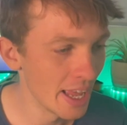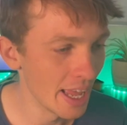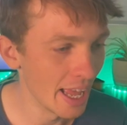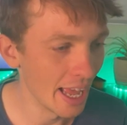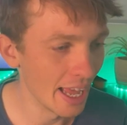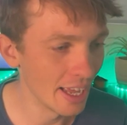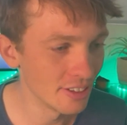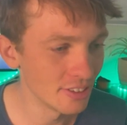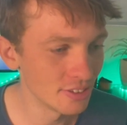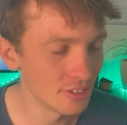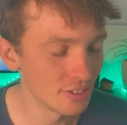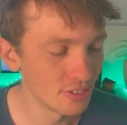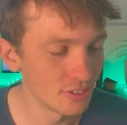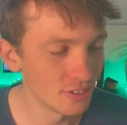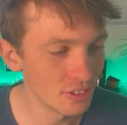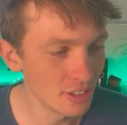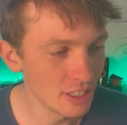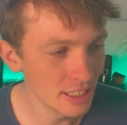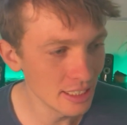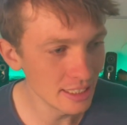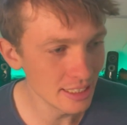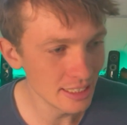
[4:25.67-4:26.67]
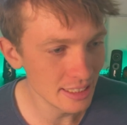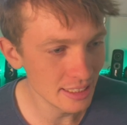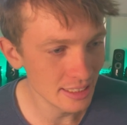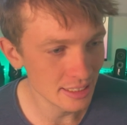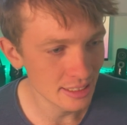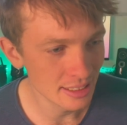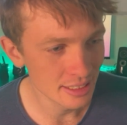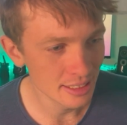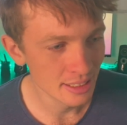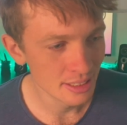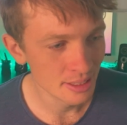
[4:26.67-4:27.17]
And
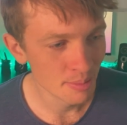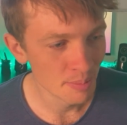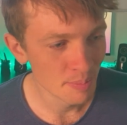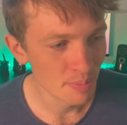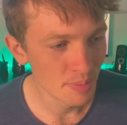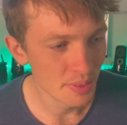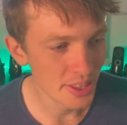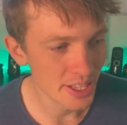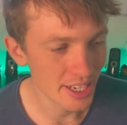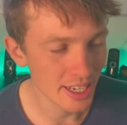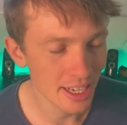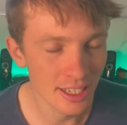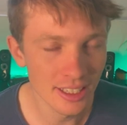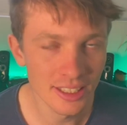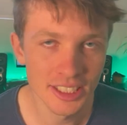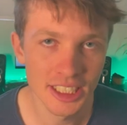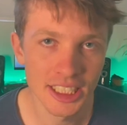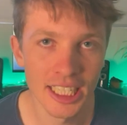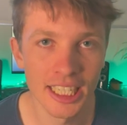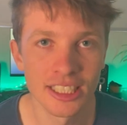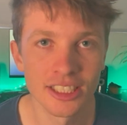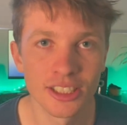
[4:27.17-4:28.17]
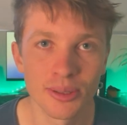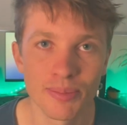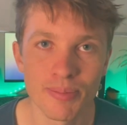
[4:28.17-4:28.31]
really, the color change